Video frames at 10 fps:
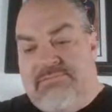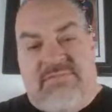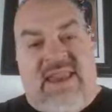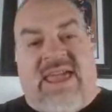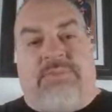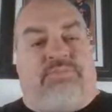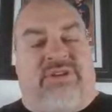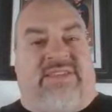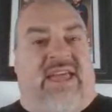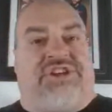Nate
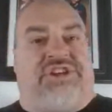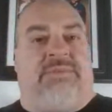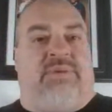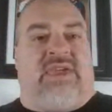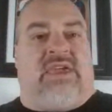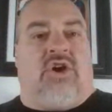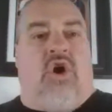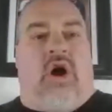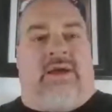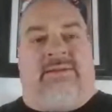potentially being
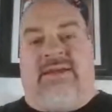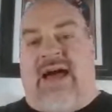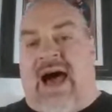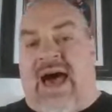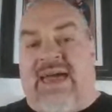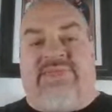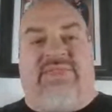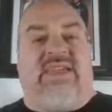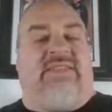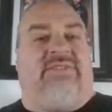gone, I
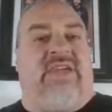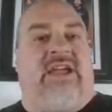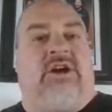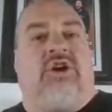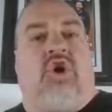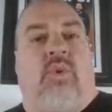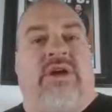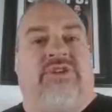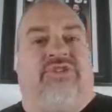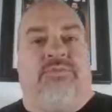think that they're
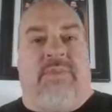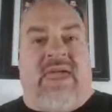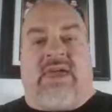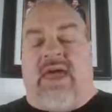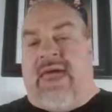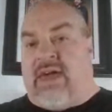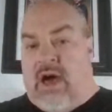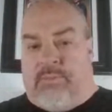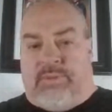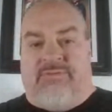going to make a
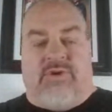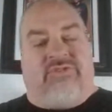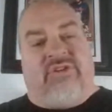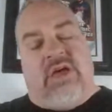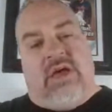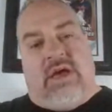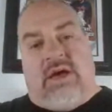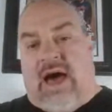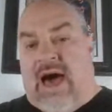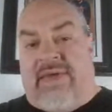couple of moves.
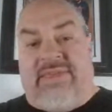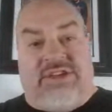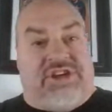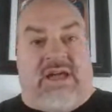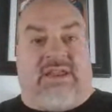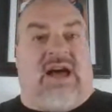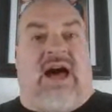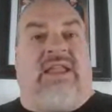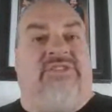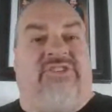I think John
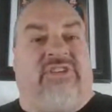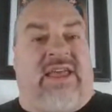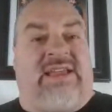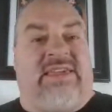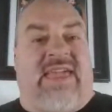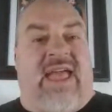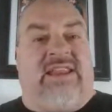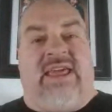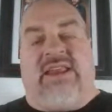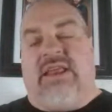Collins is a likely
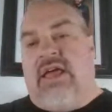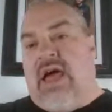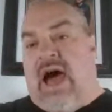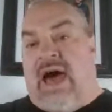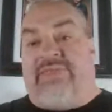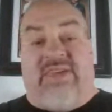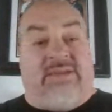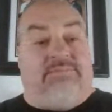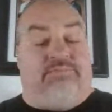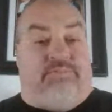candidate. I
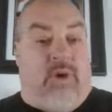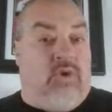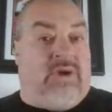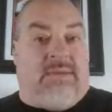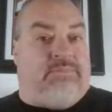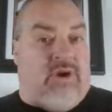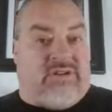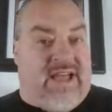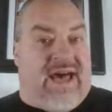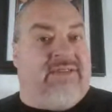think Bogi
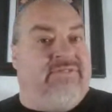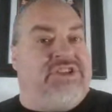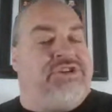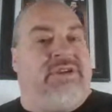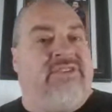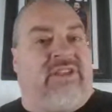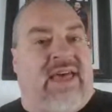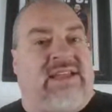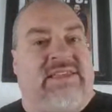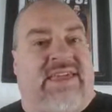Bogdanovic is a
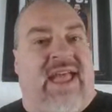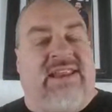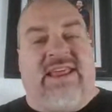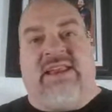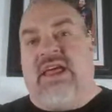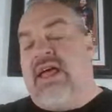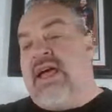likely candidate.